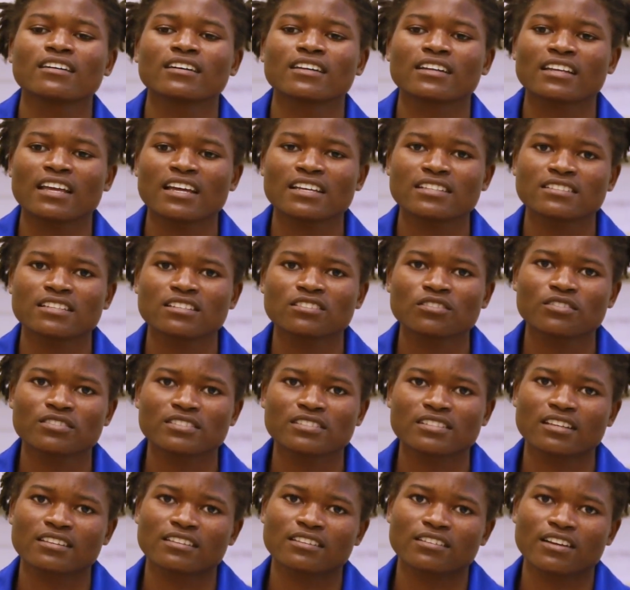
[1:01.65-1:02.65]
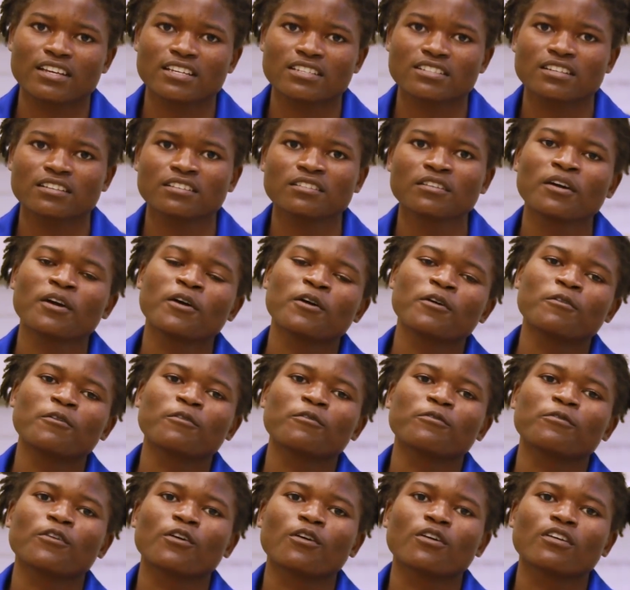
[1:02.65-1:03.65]
reagent concentration
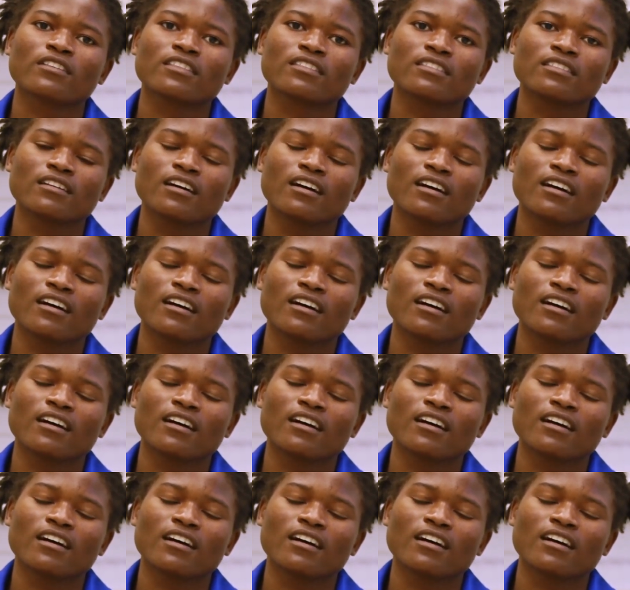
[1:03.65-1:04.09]
for